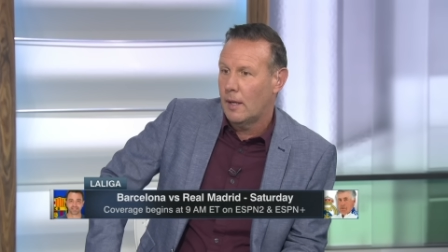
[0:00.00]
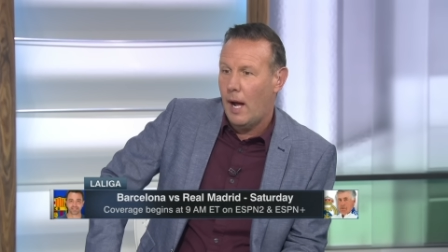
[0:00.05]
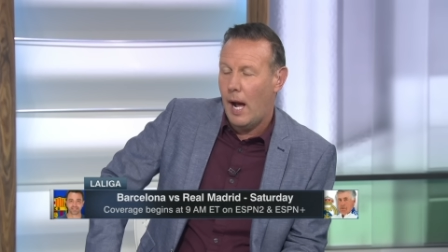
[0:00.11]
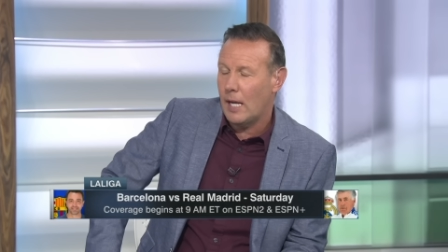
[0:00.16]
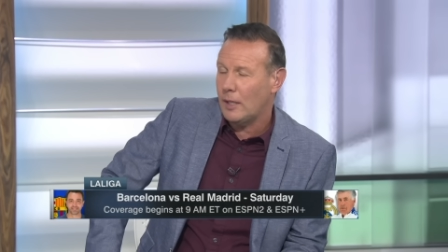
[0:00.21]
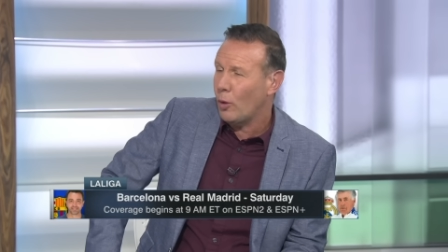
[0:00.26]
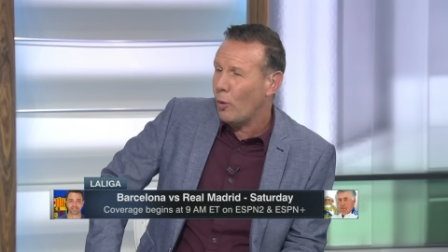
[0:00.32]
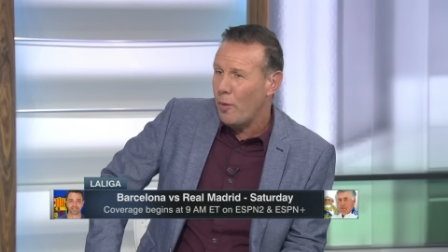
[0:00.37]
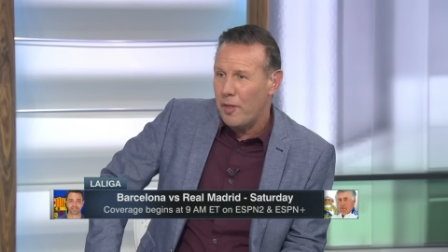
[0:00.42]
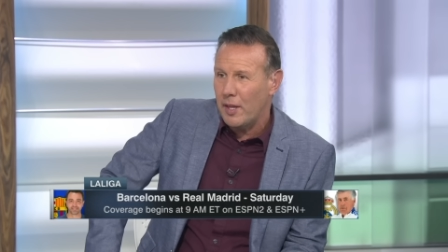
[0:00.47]
I
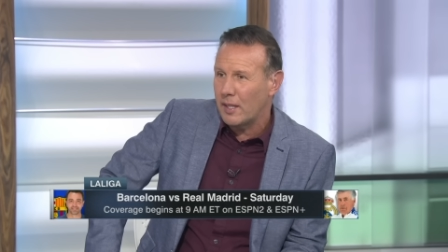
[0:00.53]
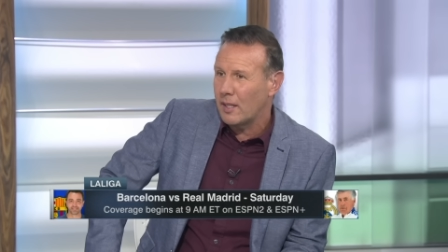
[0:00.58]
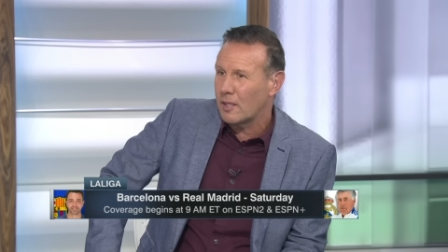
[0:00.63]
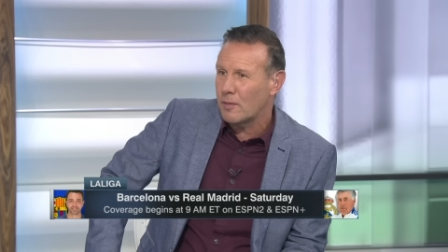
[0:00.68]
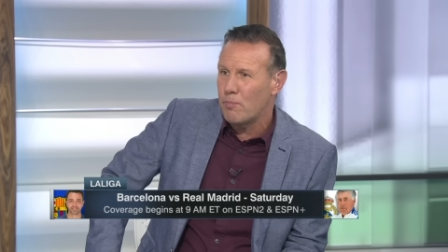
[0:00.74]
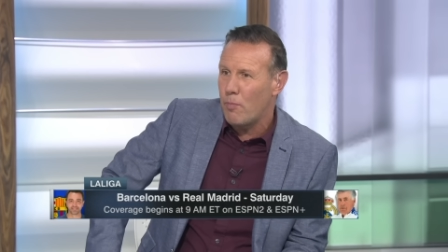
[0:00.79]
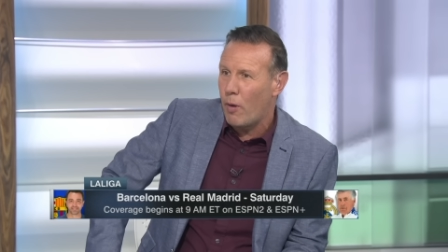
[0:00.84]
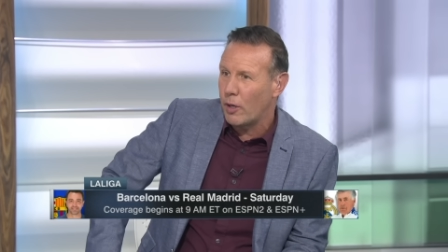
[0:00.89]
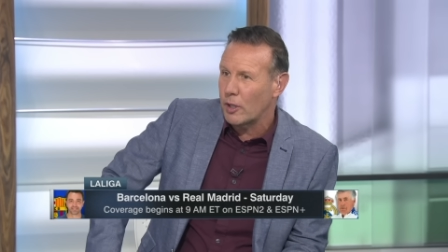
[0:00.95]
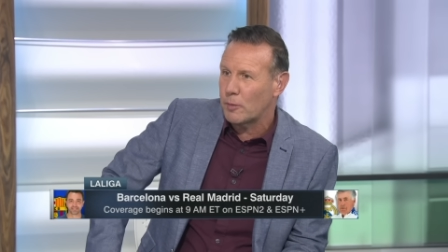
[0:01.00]
don't think there's
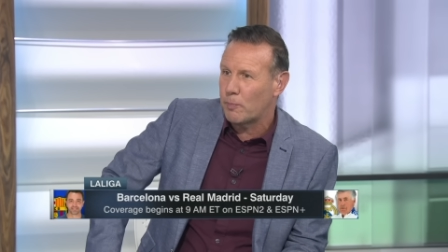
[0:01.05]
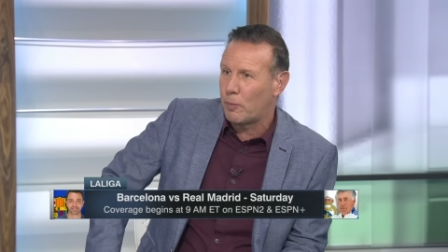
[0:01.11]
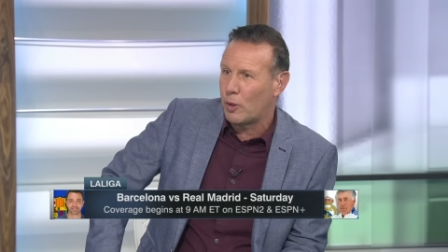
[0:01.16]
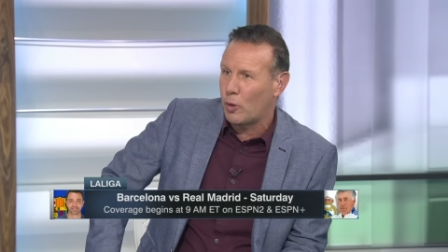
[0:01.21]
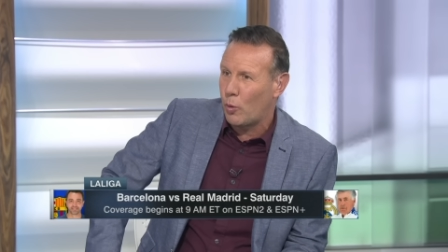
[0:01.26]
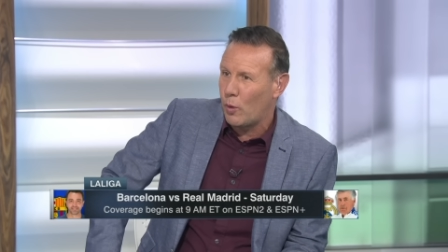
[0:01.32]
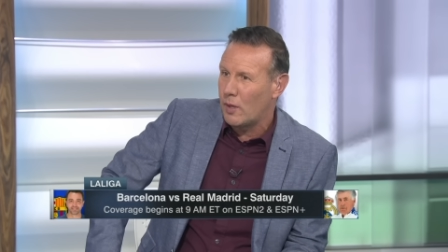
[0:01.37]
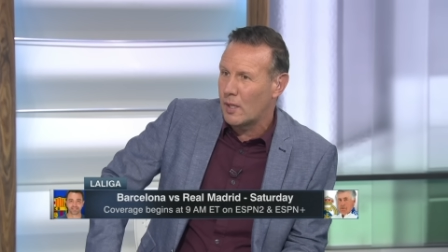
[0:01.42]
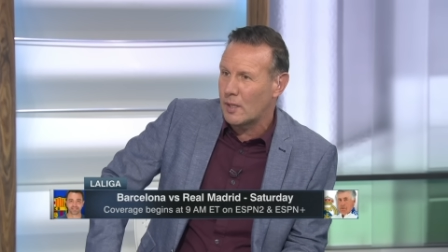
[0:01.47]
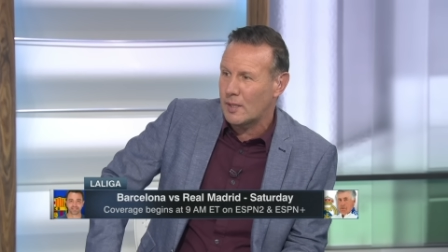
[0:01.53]
much
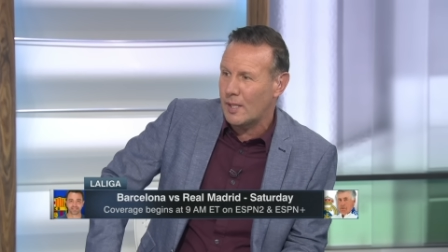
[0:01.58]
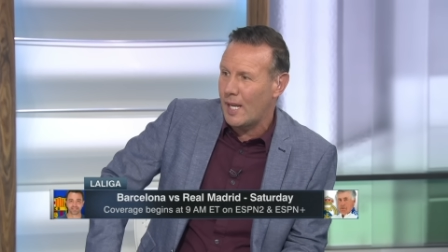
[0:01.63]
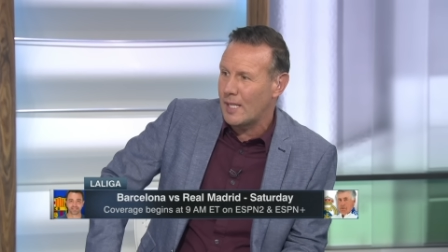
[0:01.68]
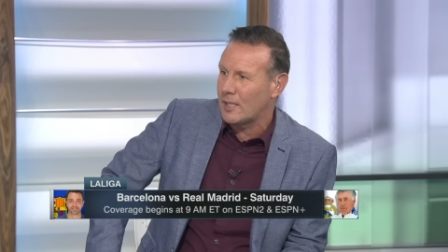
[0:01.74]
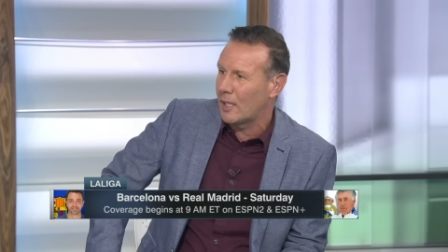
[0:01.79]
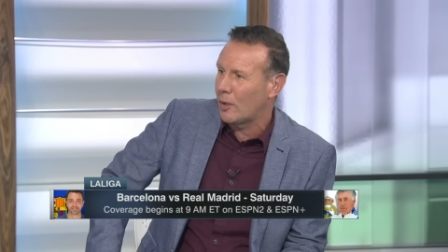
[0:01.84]
between the sides.